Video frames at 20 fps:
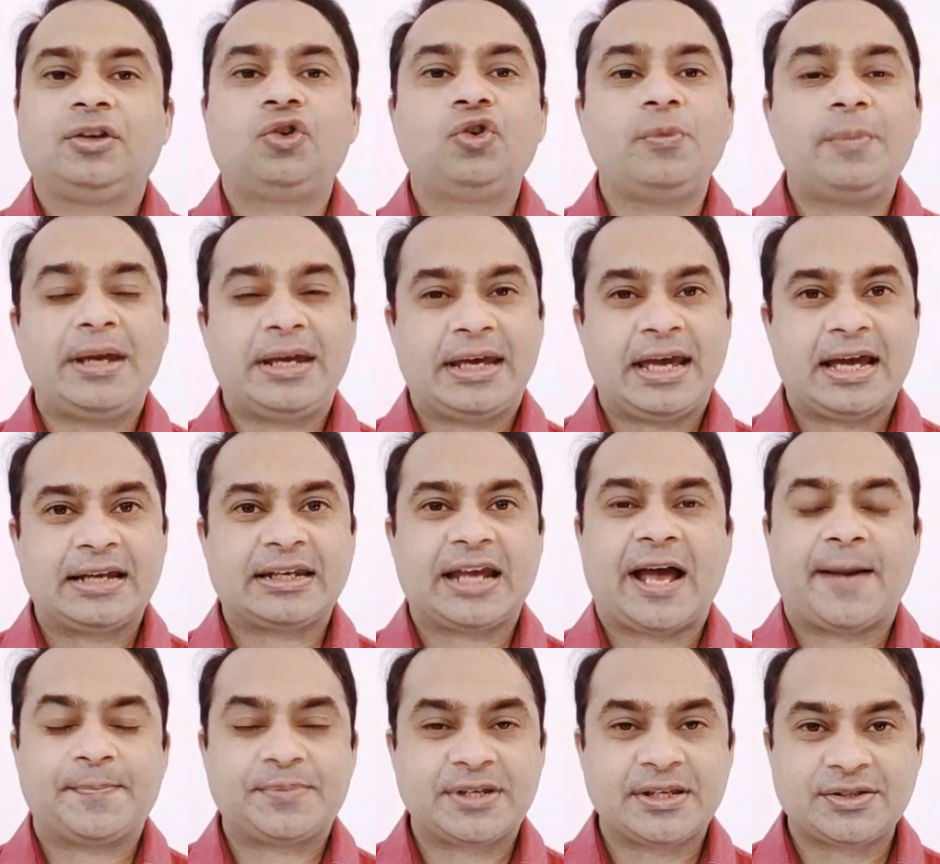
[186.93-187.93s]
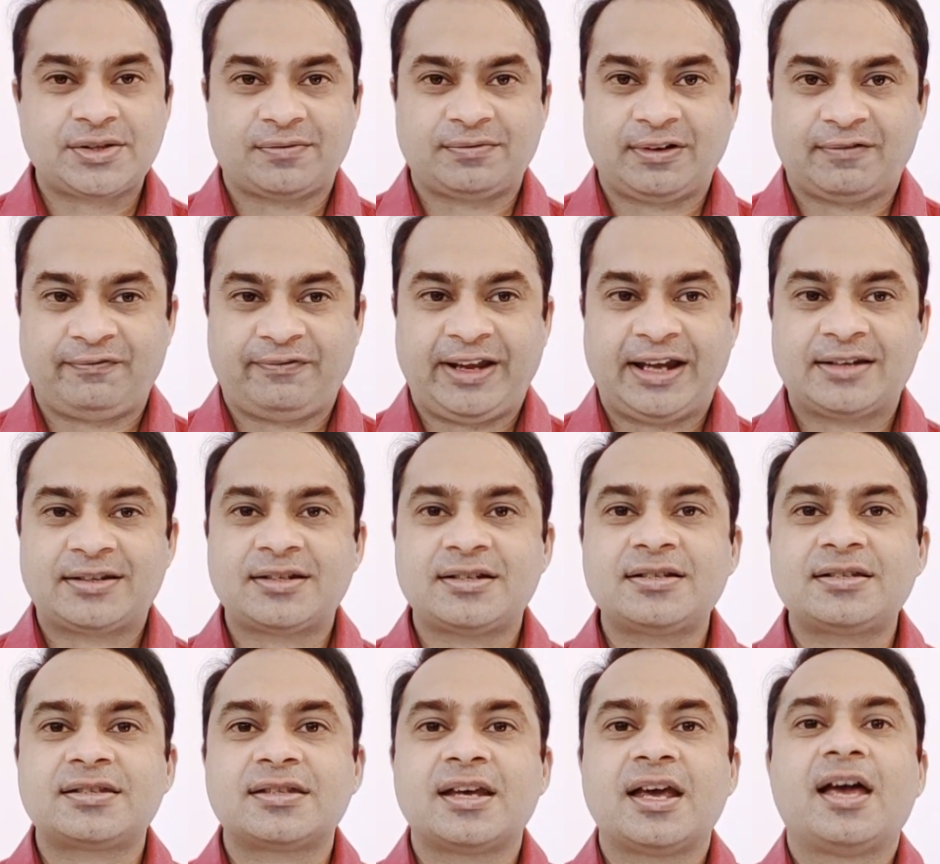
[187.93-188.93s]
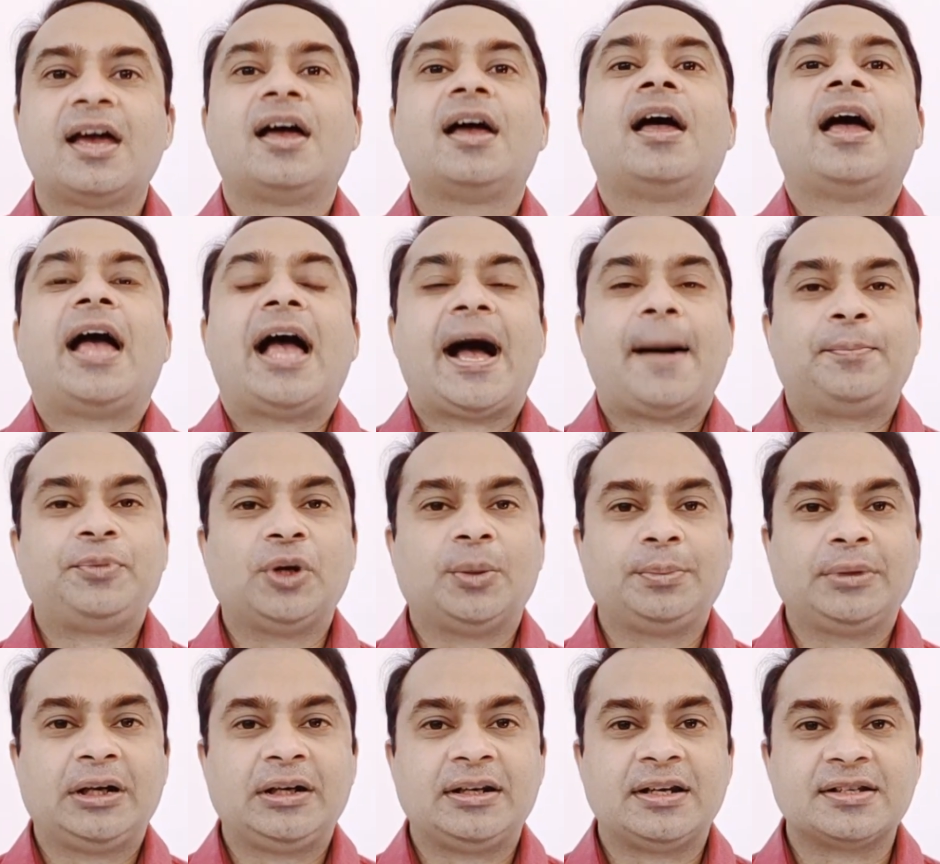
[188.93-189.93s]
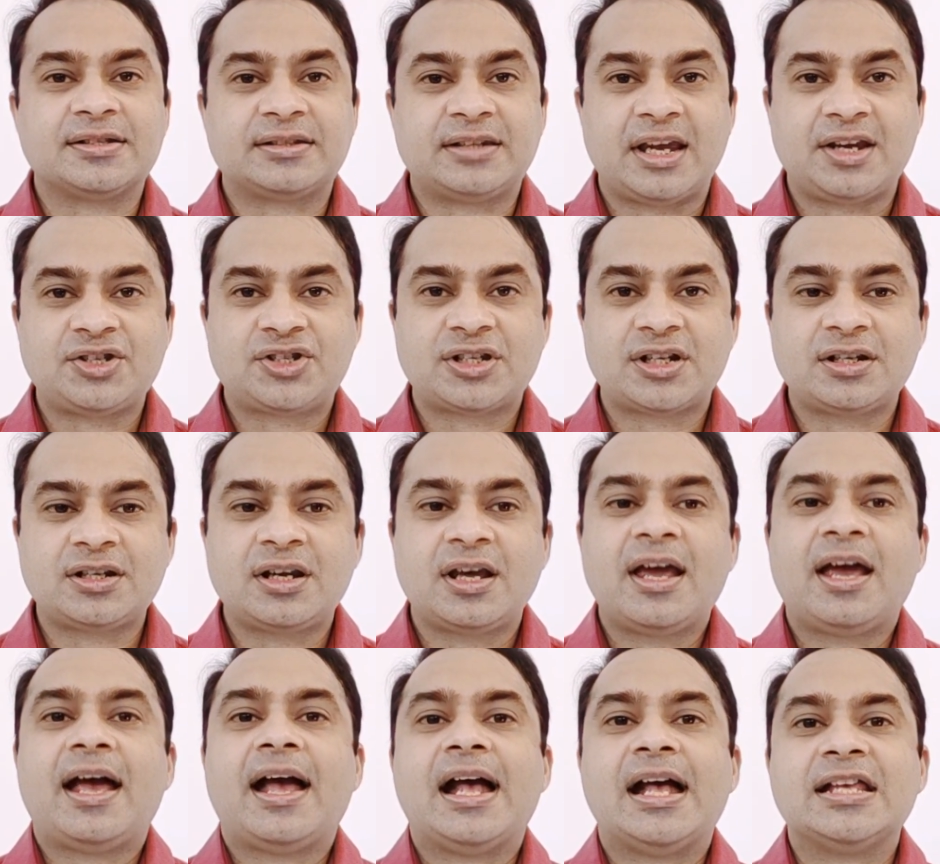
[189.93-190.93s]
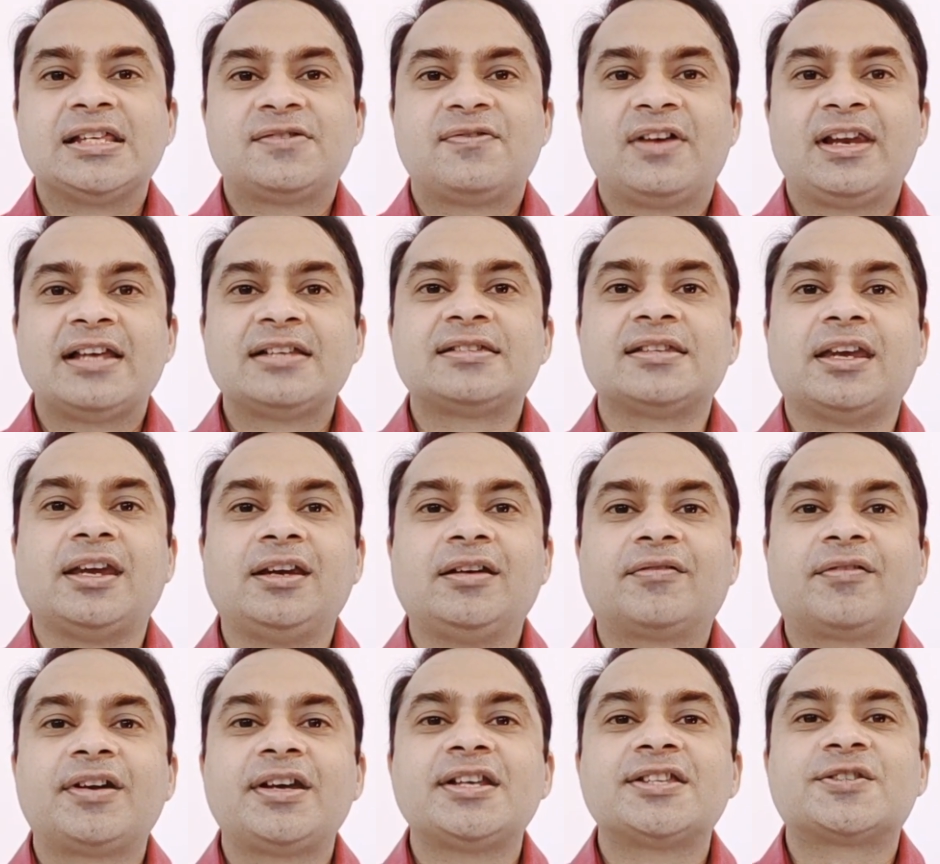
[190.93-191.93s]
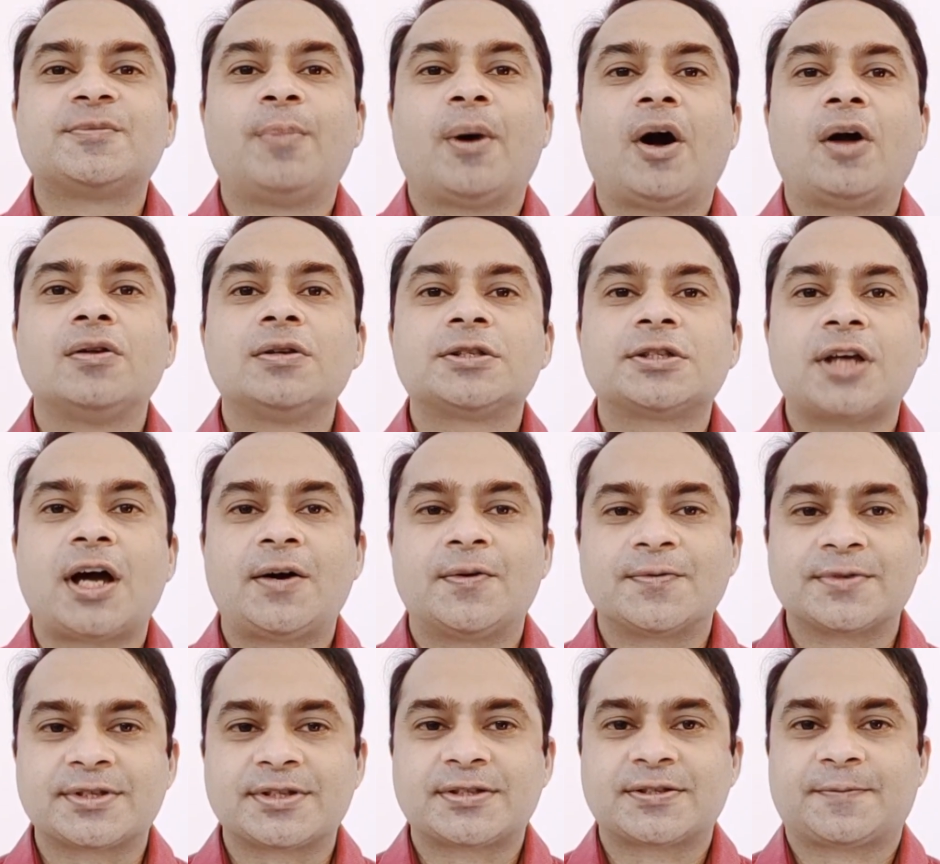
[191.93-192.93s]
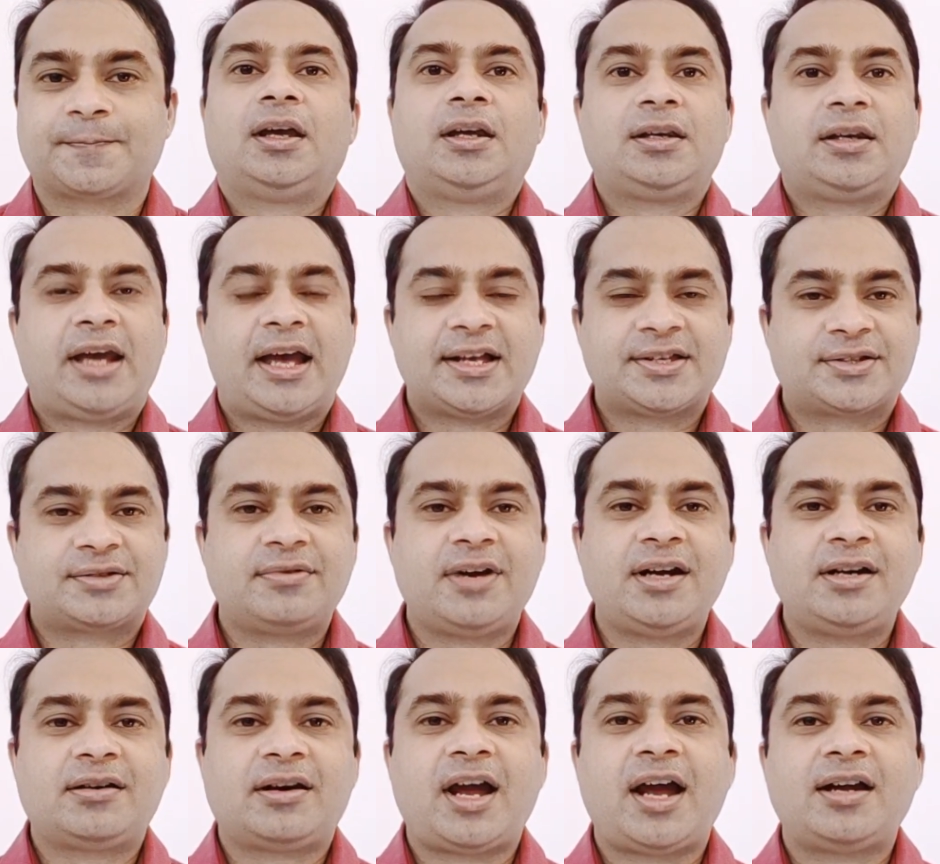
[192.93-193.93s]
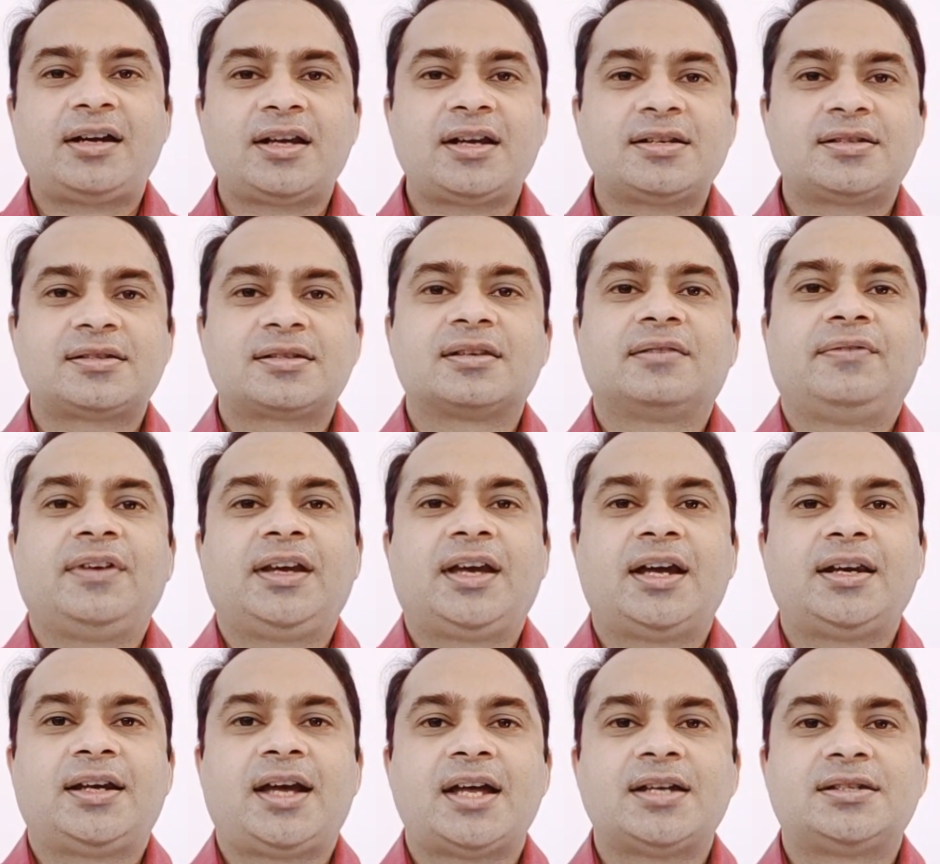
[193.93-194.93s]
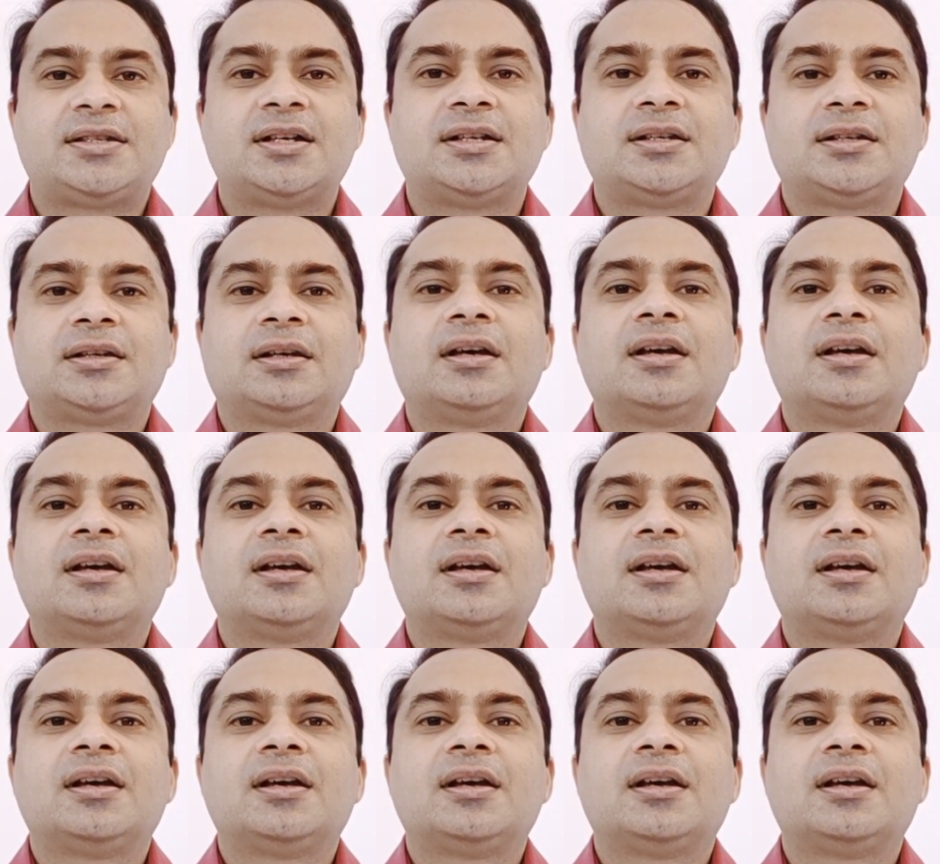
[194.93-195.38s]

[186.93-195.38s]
you may get absence of the flatus, abdominal distension as well as increased bowel sounds. In gastroenteritis, we can get done